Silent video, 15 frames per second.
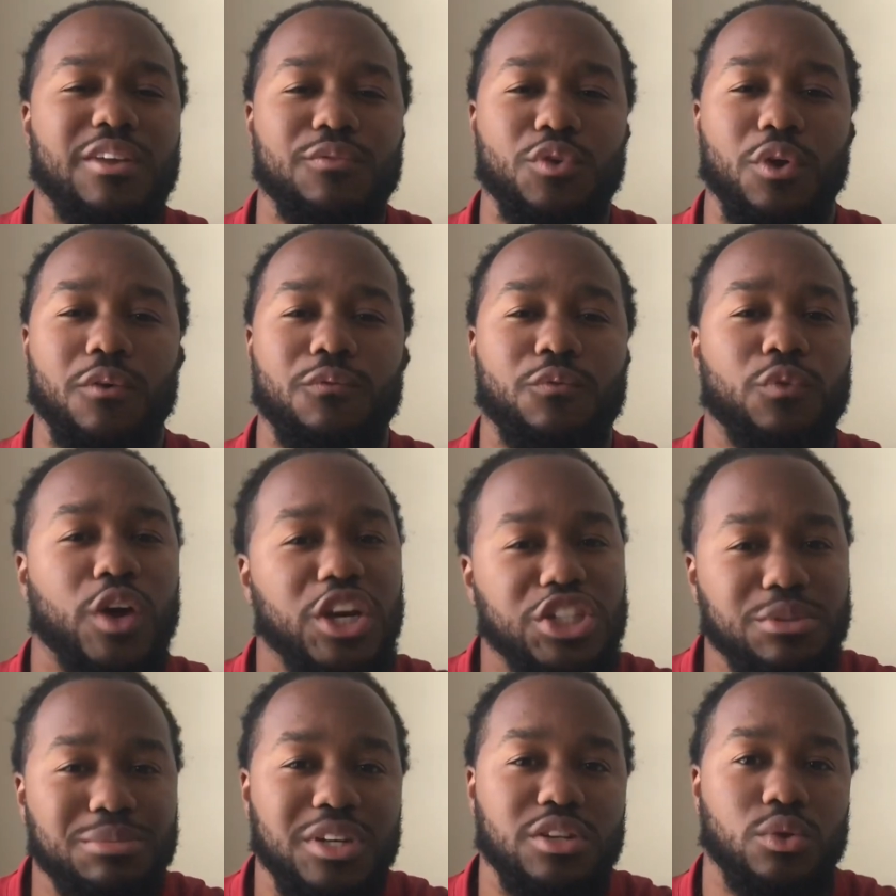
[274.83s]
You want to
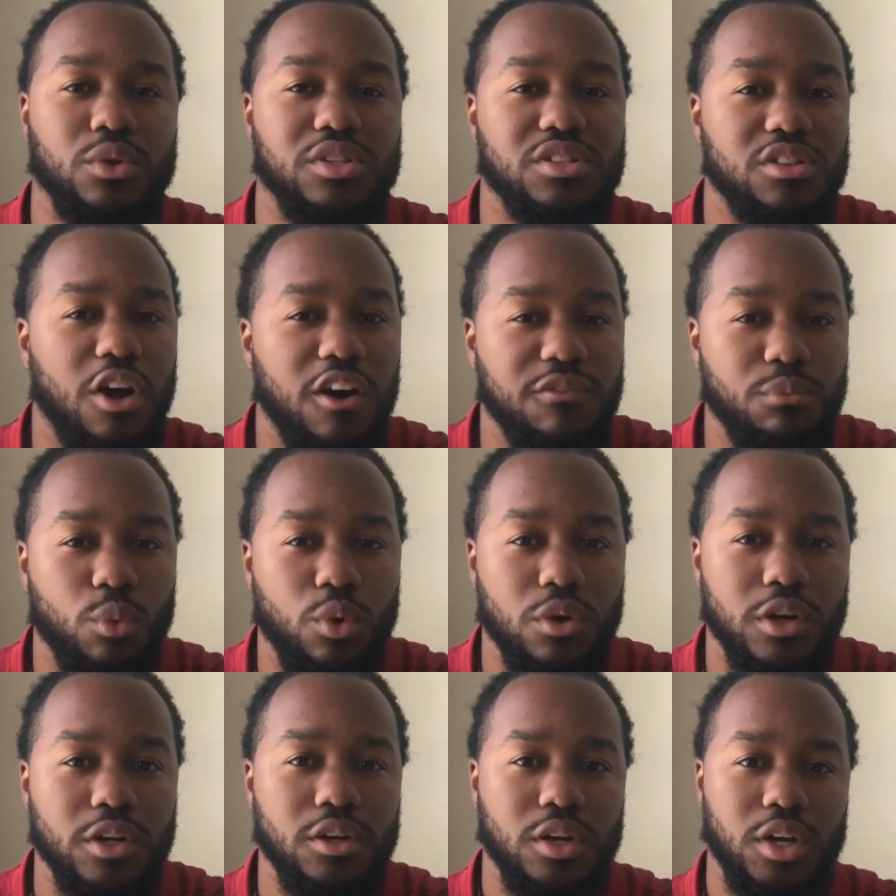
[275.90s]
start on varsity. That is
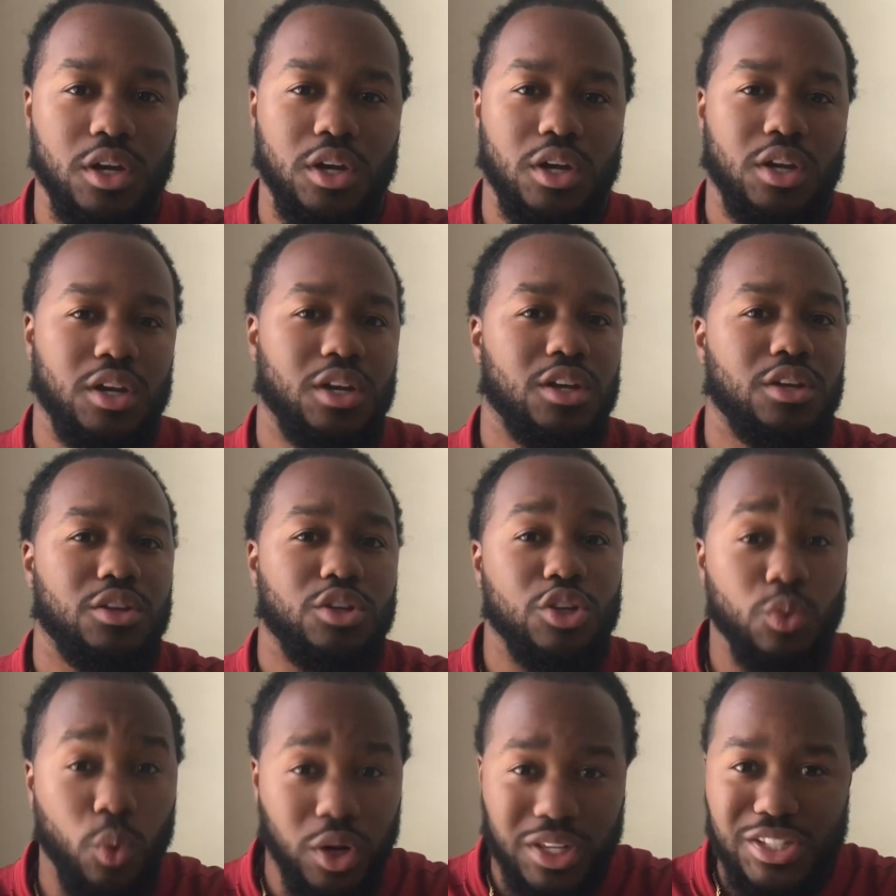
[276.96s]
the ultimate goal, is
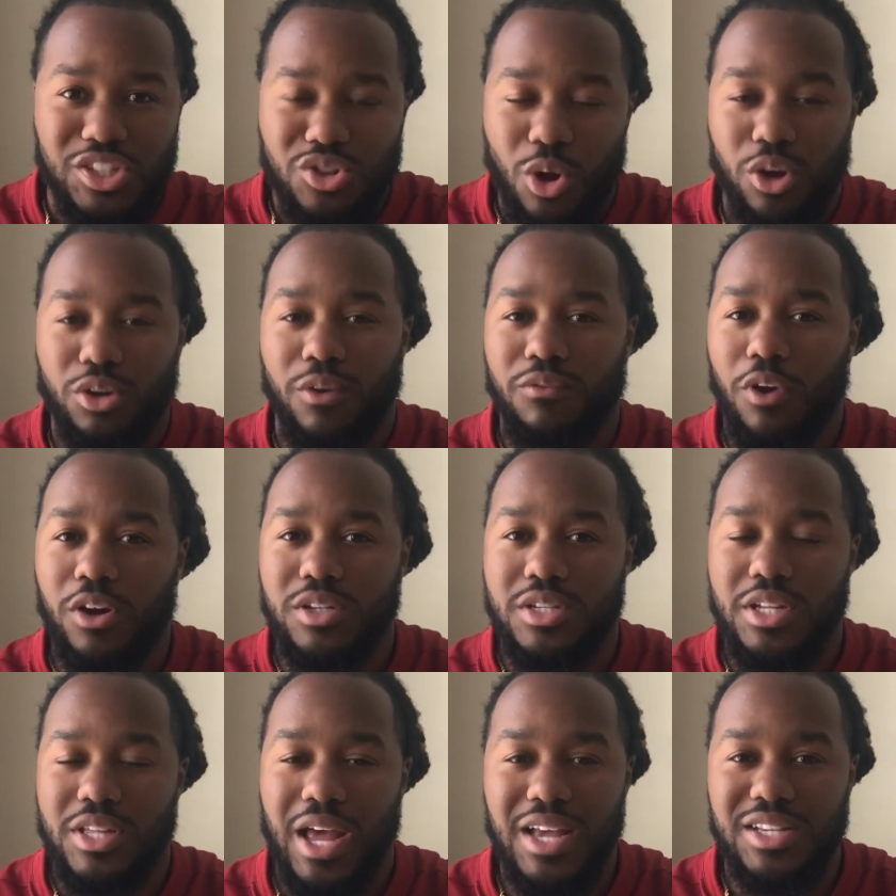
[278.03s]
to start on varsity team.